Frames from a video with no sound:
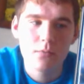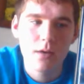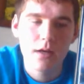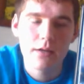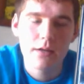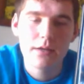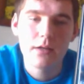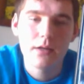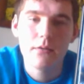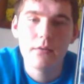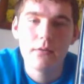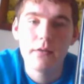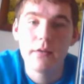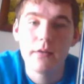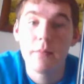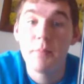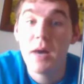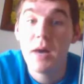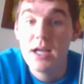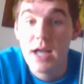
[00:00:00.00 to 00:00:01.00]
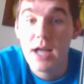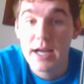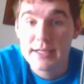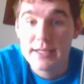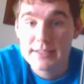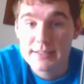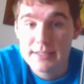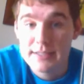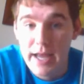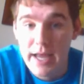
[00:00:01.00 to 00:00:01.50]
Well, in the Buckeye
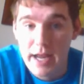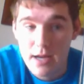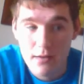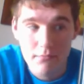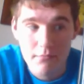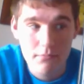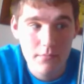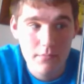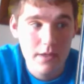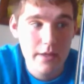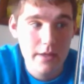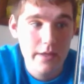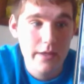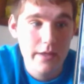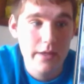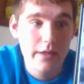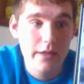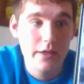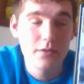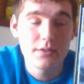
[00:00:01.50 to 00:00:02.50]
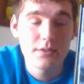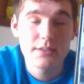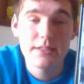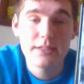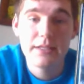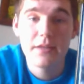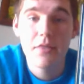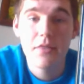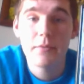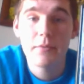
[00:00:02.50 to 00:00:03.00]
State, you'll
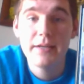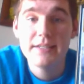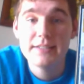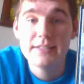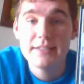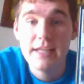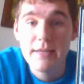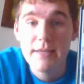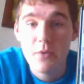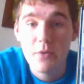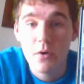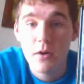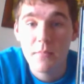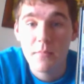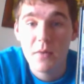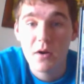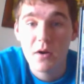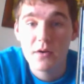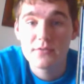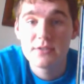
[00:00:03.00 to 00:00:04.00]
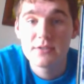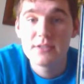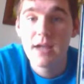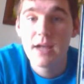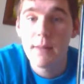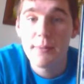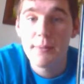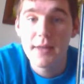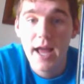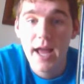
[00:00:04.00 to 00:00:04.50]
see 3 steam locomotives
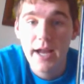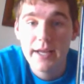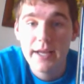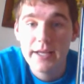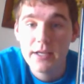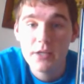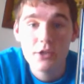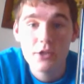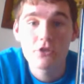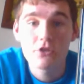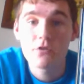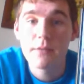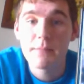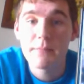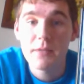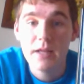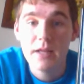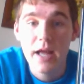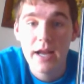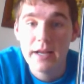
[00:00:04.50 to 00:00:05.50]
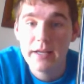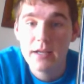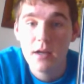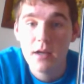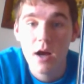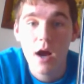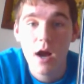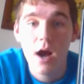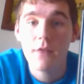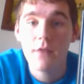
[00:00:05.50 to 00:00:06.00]
double heading, triple heading,
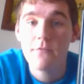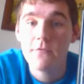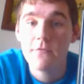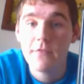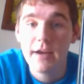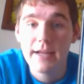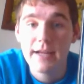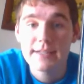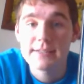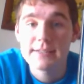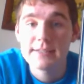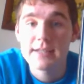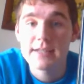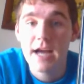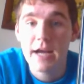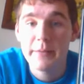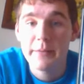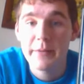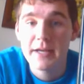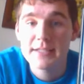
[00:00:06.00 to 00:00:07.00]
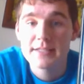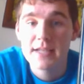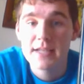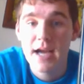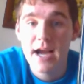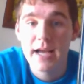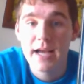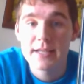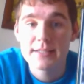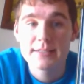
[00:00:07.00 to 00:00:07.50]
on freights, side by
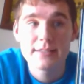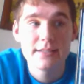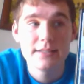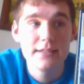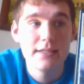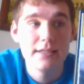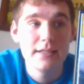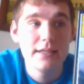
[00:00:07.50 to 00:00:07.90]
sides,